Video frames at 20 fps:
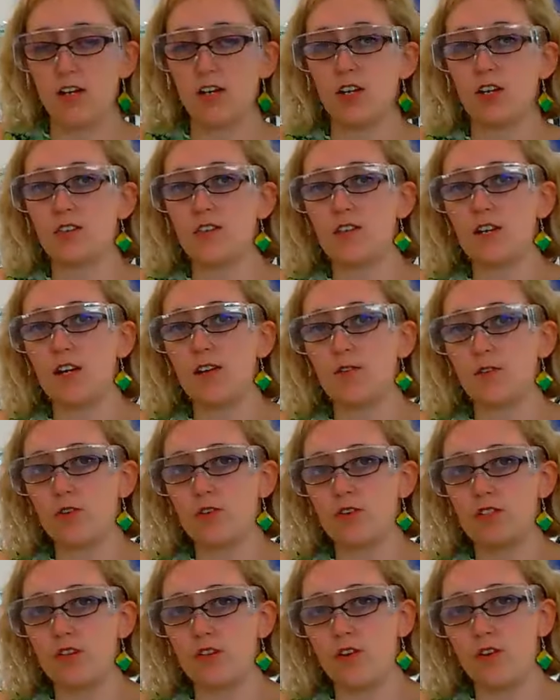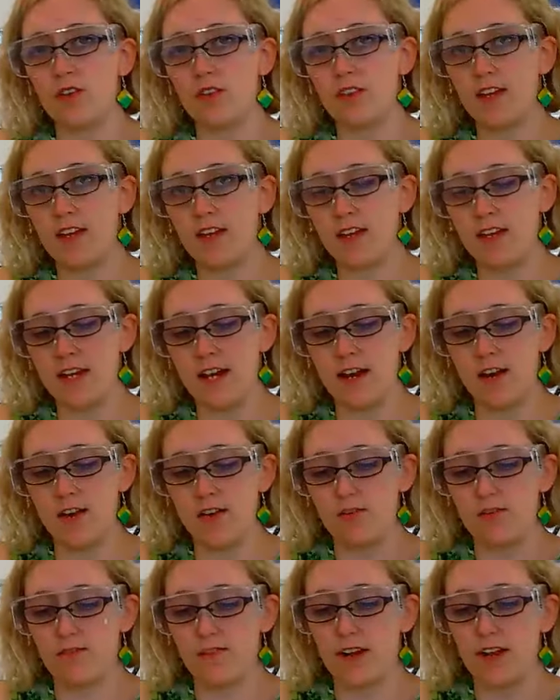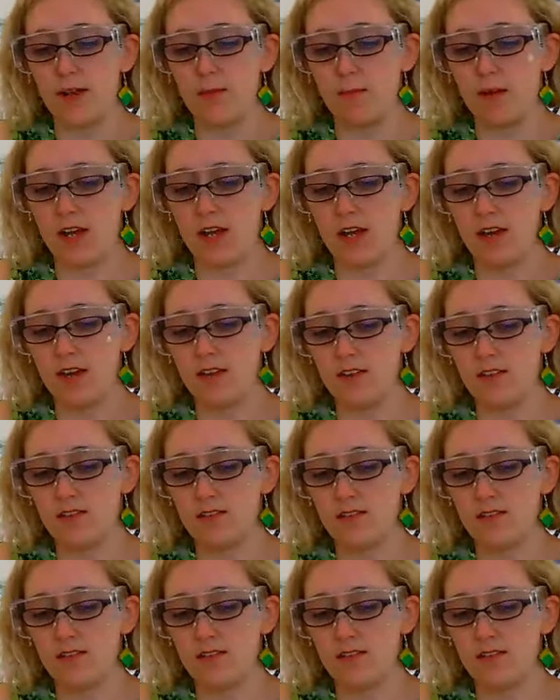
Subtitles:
You see I've got it on the yellow flame here.